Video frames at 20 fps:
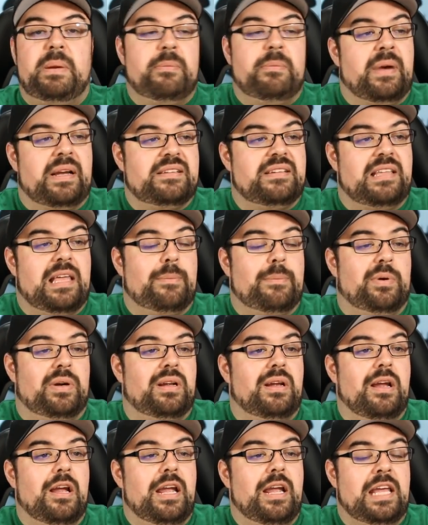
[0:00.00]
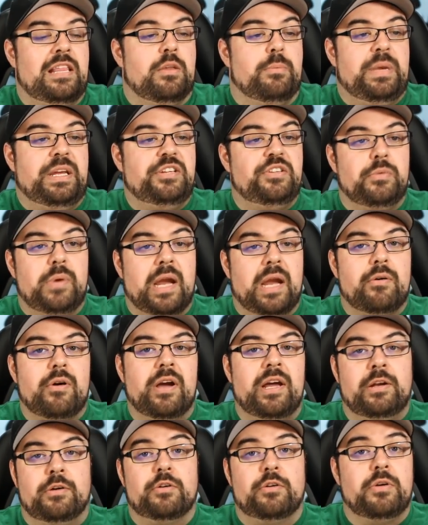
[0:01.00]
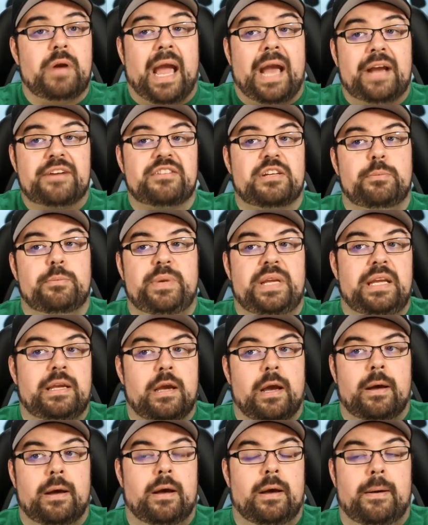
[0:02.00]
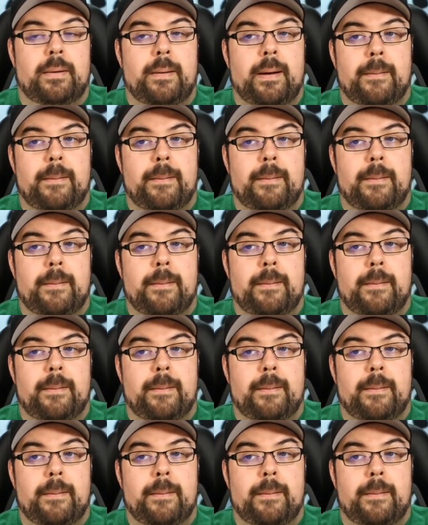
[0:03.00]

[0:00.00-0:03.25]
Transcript: People might say that, but in the Me Too era and her actually being a,